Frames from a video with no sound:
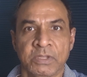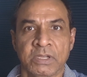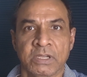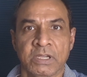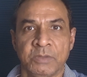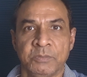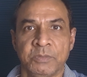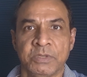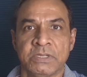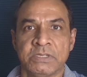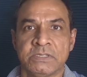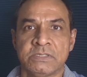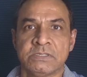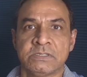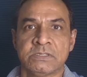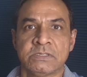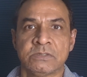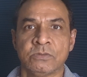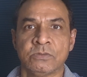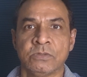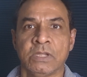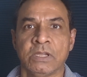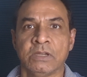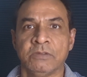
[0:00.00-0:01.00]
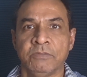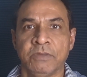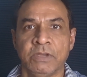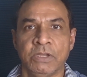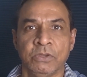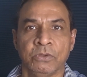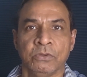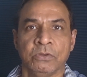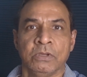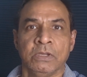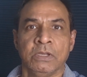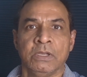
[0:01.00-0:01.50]
the comments to that
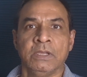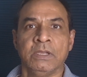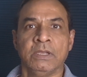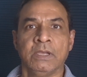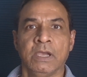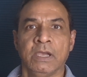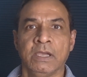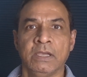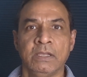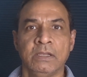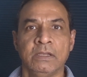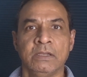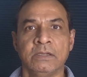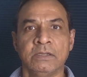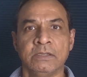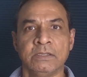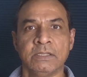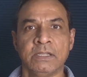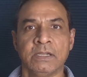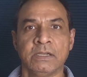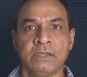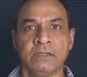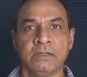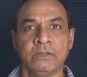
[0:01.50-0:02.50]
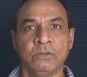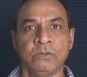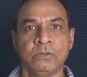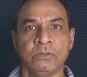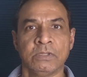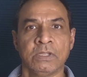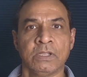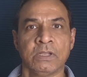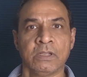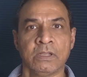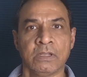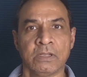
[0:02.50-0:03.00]
video I learned that
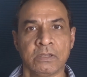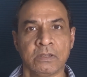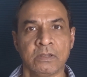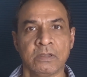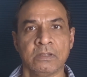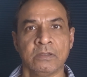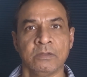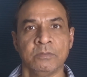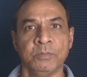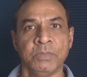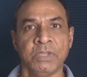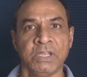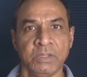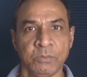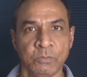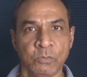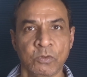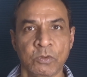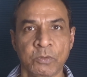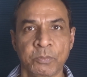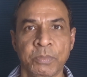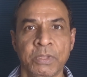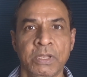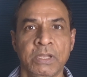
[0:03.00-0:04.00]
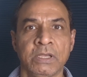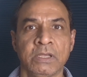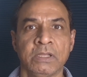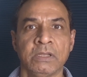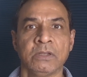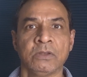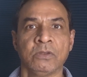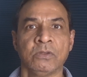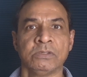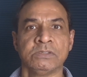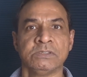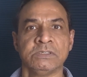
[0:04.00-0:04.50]
there are many more
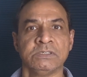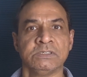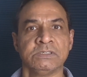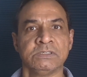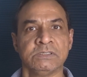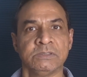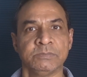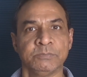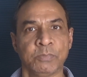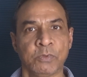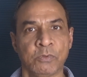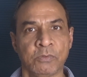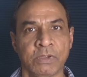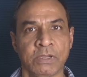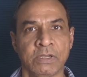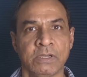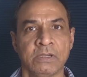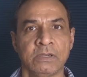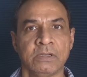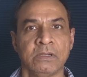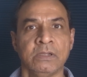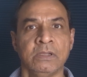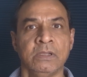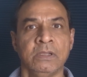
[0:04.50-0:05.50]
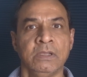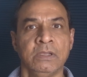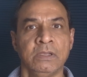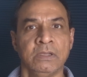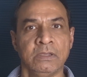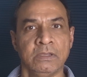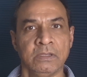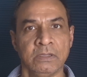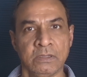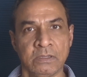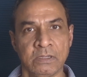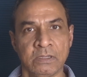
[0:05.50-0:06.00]
Pelican crossings provided
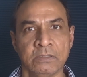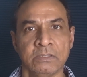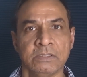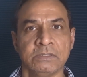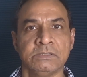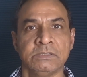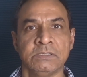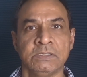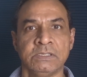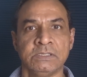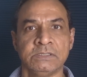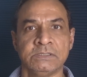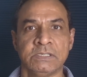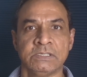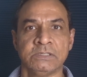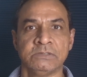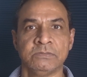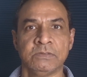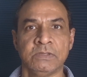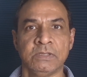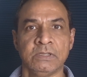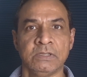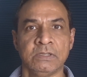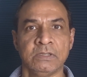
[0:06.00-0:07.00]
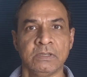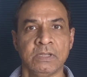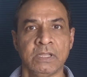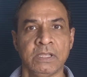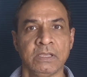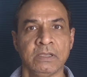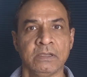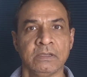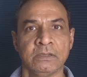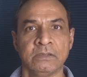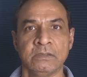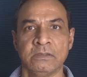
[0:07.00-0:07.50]
in other cities as well,
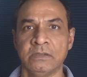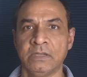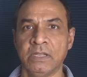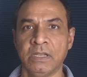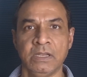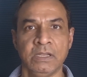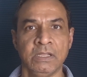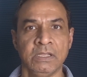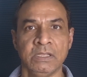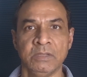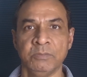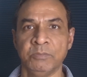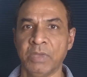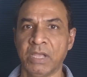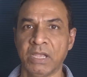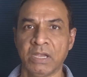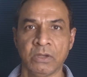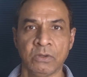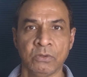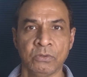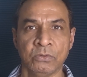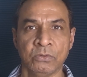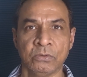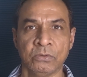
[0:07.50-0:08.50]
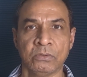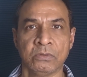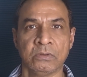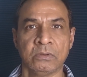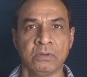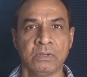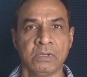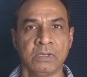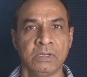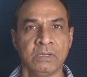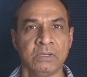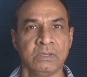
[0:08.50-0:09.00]
like Delhi, Bangalore
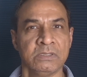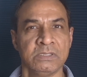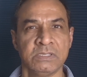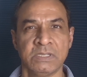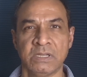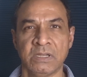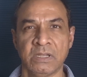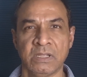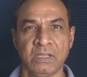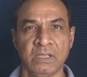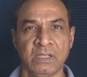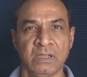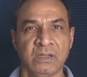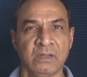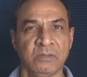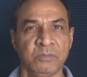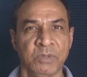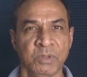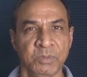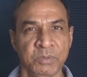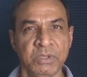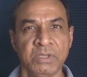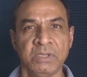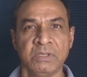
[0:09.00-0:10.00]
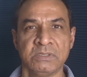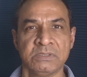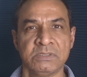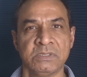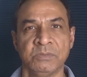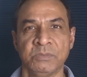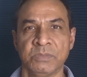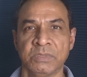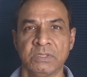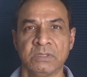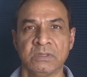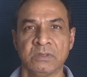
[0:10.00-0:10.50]
and Chennai, and maybe in
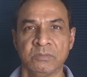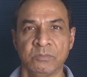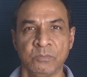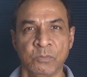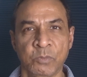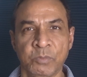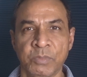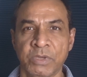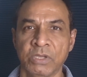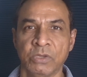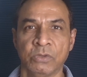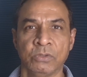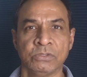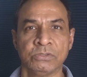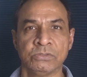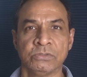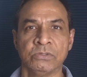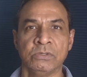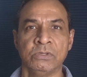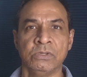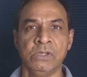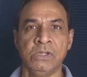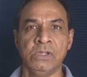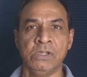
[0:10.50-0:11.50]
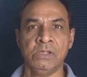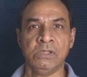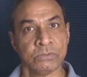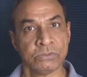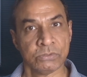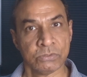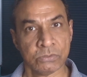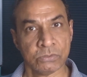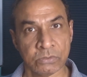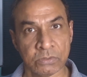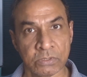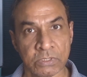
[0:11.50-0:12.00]
some other Mumbai also.
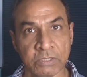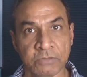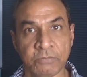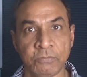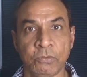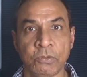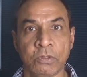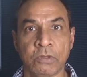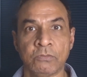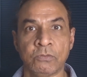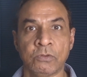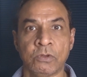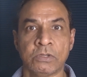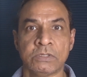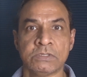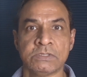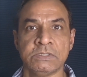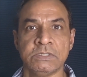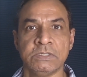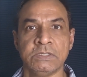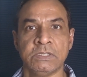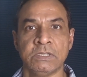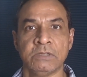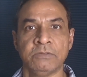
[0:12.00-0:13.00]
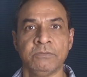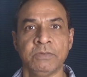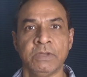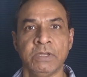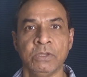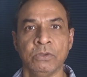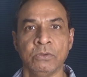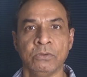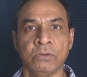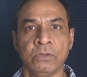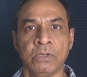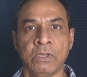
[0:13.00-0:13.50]
So if you have not seen that
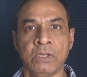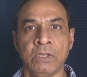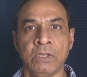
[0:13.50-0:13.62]
video,